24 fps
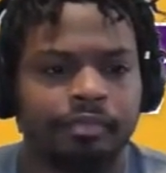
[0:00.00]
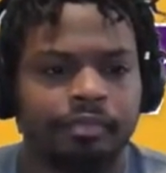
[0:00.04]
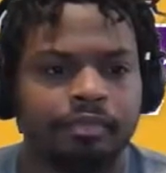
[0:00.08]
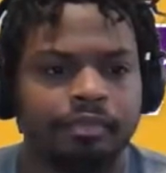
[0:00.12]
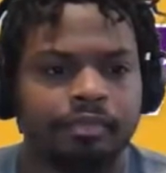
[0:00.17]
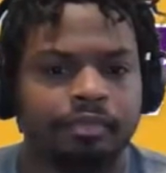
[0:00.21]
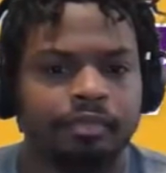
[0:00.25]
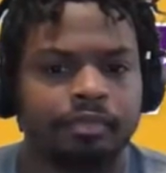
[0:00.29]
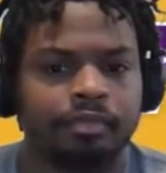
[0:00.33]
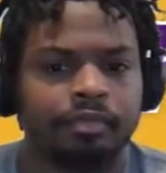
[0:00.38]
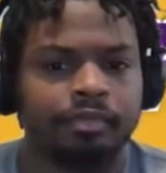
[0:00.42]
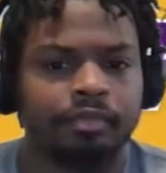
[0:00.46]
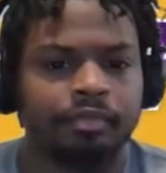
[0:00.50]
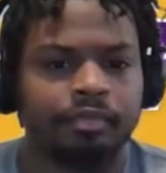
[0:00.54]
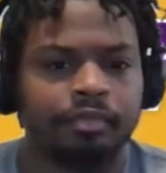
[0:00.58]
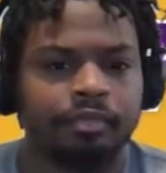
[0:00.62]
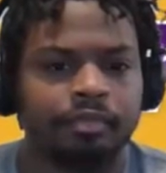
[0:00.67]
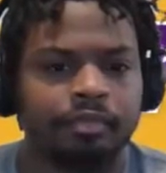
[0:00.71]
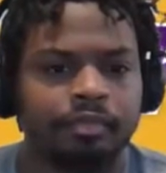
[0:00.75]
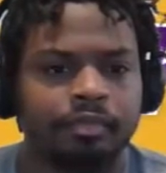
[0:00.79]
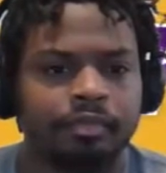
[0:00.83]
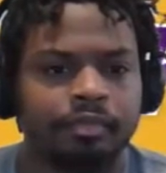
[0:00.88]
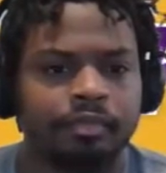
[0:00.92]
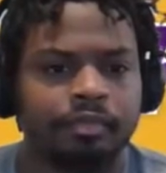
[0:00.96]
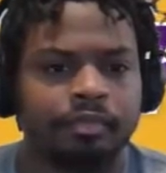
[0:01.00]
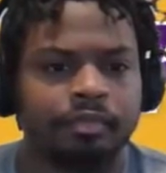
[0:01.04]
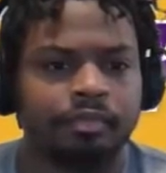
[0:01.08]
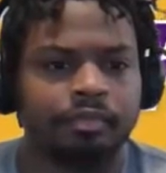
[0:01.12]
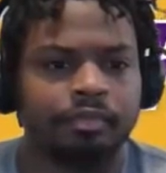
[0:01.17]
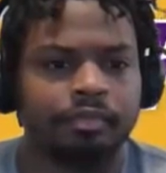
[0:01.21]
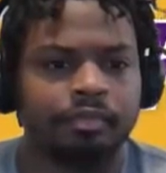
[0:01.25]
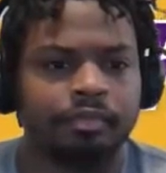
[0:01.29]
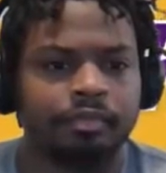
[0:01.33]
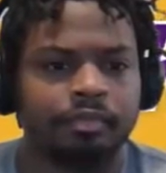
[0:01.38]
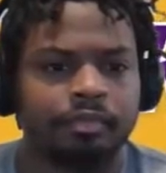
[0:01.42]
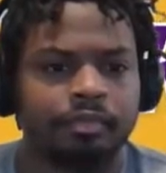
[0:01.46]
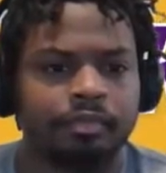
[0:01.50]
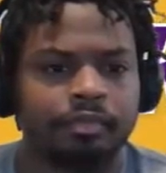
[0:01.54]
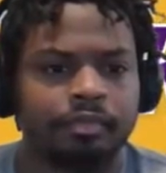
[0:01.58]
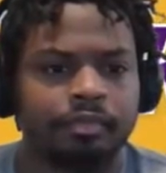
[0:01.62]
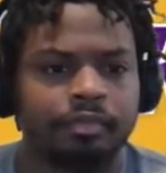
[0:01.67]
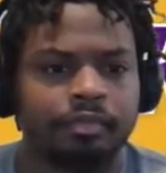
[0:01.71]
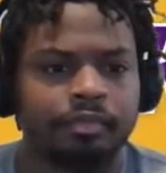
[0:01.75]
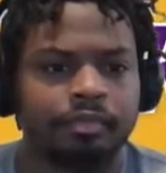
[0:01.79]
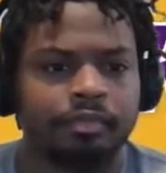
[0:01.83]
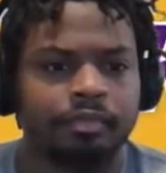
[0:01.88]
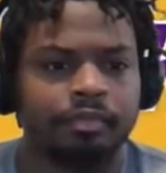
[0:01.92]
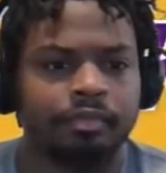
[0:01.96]

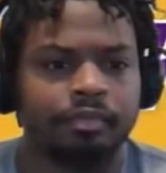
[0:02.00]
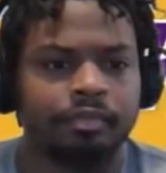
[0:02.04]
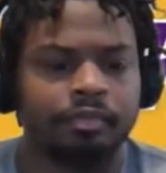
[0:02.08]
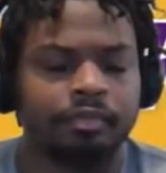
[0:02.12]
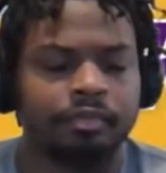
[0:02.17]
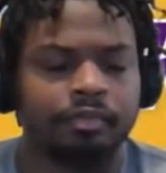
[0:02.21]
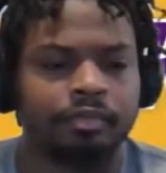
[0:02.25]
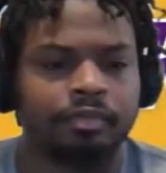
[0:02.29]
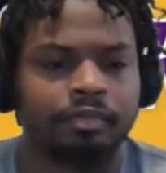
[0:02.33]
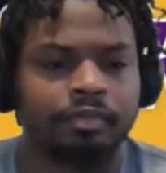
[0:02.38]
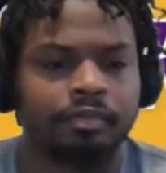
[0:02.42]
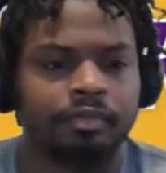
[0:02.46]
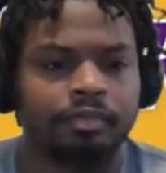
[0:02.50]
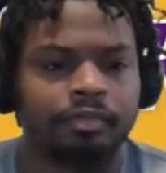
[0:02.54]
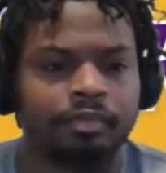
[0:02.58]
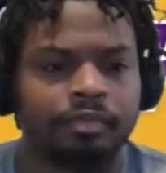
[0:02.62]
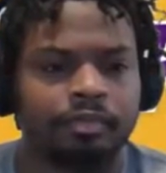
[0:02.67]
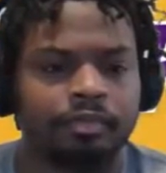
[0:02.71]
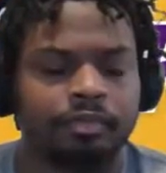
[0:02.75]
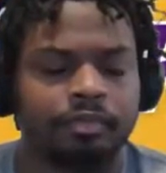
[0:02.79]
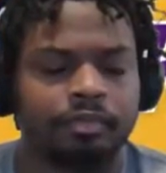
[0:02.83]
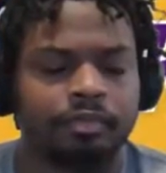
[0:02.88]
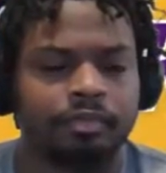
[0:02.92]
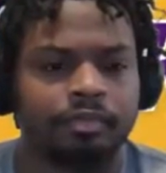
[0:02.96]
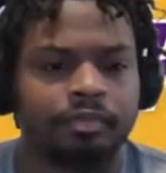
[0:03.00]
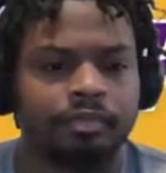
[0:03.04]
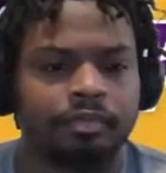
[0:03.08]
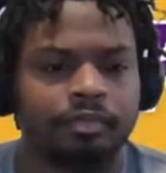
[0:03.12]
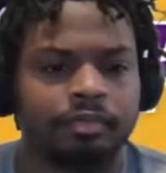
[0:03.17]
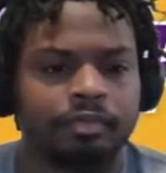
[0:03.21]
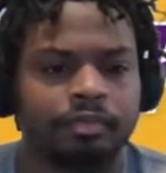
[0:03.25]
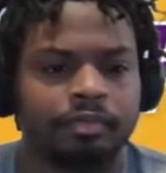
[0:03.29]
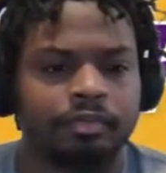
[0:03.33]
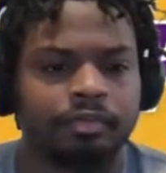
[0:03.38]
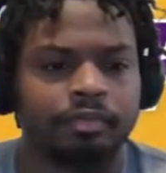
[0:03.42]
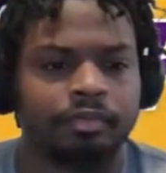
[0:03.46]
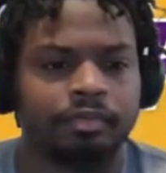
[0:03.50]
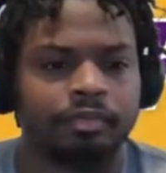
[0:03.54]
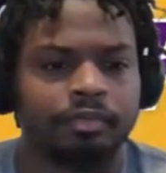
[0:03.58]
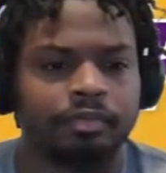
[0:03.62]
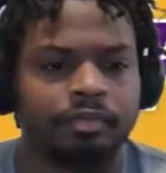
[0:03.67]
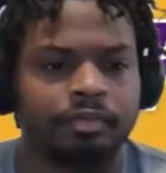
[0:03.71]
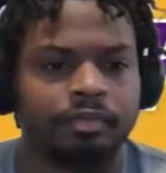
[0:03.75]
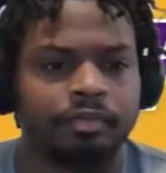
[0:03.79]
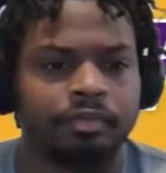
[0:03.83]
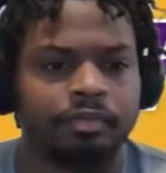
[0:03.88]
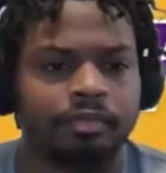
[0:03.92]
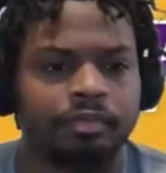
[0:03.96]

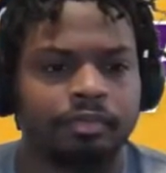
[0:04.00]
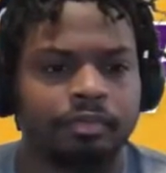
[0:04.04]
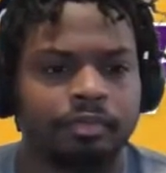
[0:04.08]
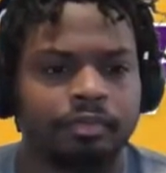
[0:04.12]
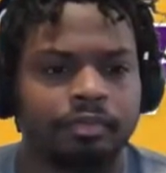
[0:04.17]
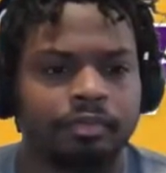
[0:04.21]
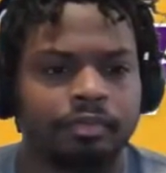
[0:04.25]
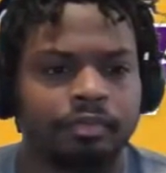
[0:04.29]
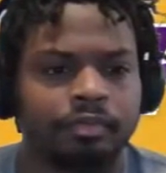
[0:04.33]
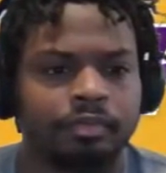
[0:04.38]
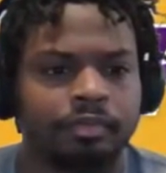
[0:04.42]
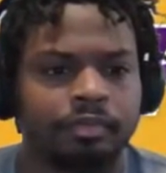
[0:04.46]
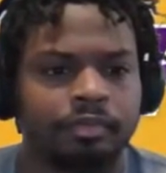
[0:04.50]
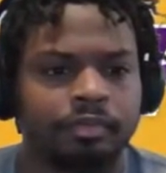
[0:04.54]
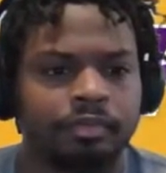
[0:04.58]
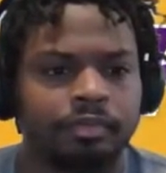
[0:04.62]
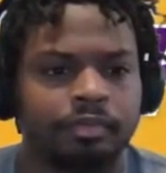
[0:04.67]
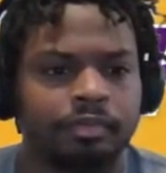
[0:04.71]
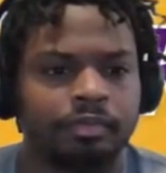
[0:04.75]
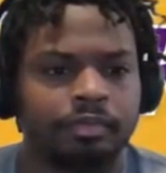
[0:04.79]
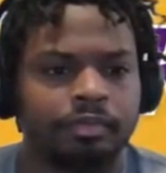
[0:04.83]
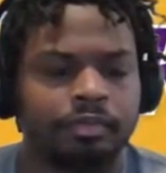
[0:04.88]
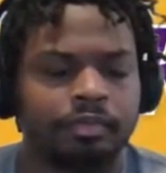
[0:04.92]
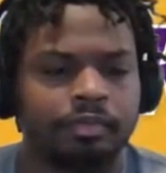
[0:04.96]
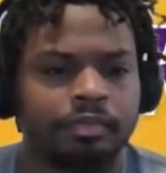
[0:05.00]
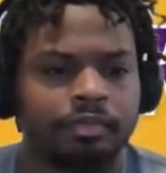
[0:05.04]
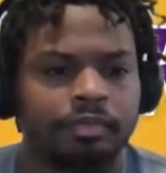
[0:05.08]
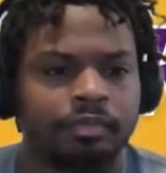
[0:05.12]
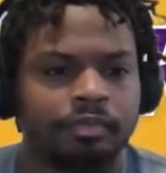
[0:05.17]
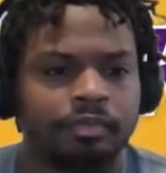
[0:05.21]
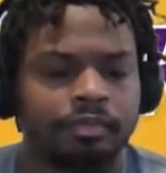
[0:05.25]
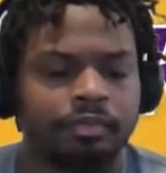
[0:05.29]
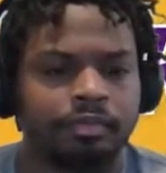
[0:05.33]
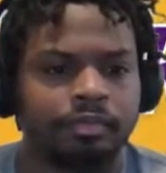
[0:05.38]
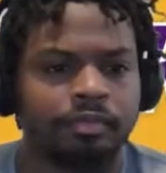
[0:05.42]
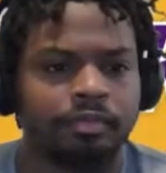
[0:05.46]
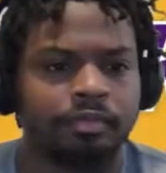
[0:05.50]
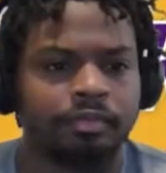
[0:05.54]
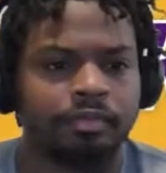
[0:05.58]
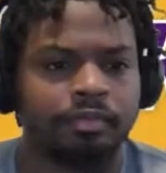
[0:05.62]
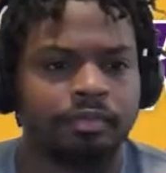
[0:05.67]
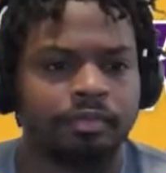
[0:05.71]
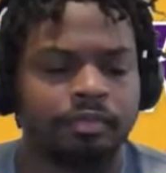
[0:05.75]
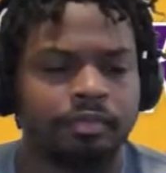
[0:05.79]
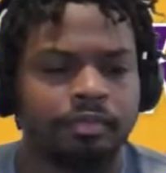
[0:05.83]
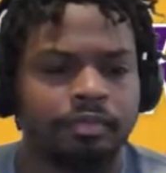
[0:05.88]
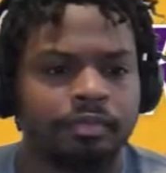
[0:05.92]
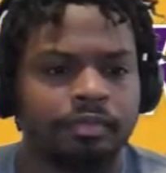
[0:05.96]

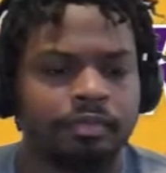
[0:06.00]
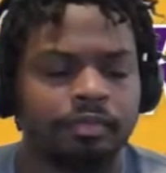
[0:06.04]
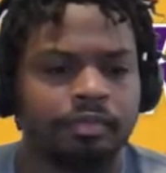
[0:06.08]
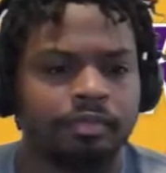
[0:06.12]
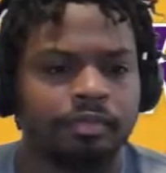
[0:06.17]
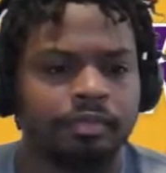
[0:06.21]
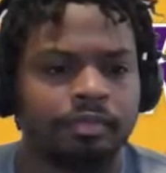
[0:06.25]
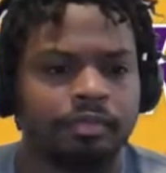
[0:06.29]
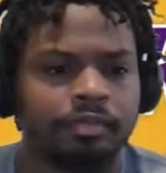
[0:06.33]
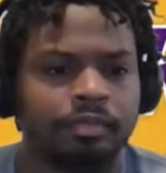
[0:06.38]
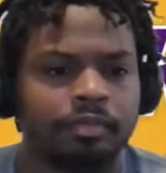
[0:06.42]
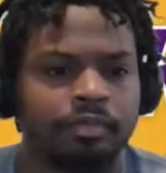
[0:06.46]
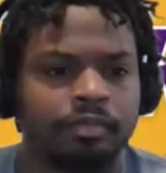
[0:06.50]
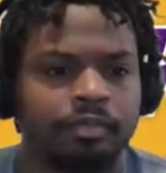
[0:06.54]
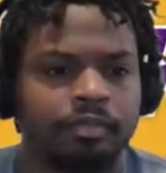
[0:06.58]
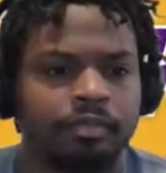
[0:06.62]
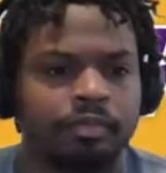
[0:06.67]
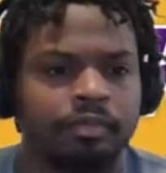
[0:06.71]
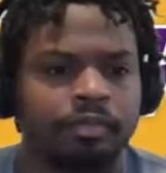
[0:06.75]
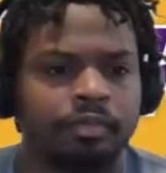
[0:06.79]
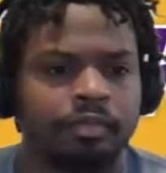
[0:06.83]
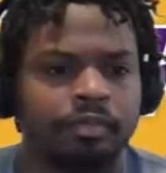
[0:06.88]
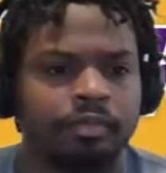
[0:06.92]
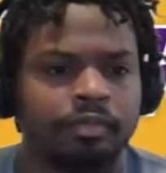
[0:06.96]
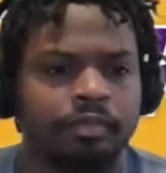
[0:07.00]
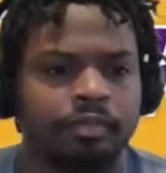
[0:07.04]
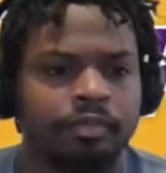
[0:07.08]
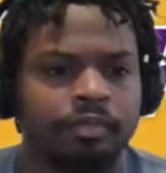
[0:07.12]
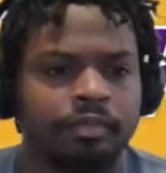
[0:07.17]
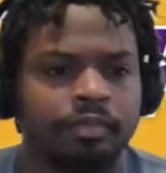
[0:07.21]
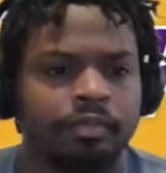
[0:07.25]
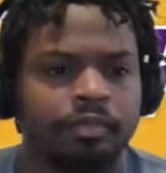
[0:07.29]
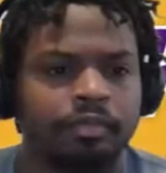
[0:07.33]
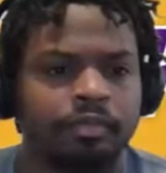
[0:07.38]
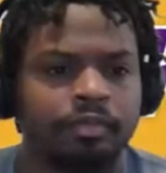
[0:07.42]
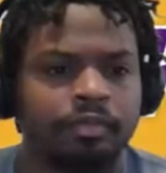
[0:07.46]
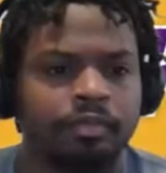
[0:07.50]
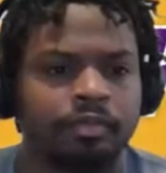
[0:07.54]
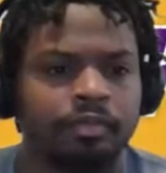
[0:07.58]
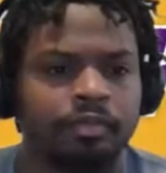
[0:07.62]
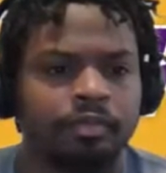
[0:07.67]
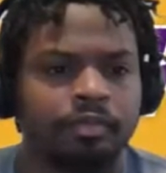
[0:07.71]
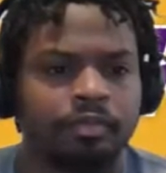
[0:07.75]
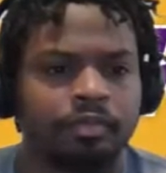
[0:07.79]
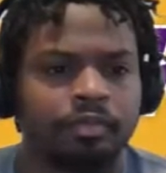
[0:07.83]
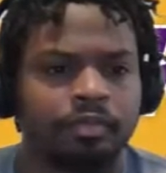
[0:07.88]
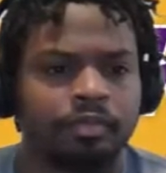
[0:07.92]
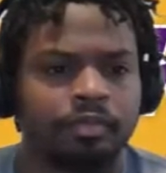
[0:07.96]
This person isn't speaking.